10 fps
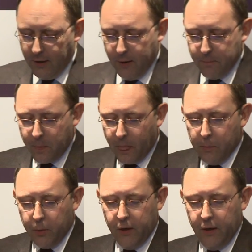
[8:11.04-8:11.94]

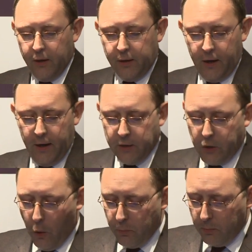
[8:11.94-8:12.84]
But it kind of hits
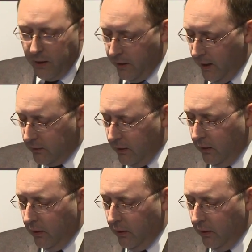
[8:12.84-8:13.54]
home to me that